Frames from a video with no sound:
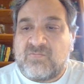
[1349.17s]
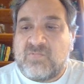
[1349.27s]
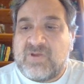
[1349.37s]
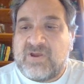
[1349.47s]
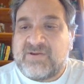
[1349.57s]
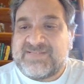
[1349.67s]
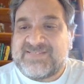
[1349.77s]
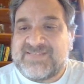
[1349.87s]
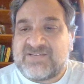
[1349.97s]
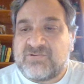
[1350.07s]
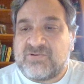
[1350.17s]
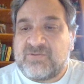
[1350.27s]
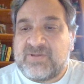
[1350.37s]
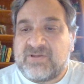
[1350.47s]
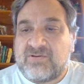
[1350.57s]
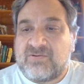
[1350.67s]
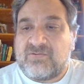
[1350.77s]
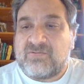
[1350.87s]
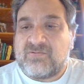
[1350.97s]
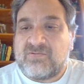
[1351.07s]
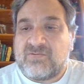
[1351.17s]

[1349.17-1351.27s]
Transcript: Where is Santo Domingo?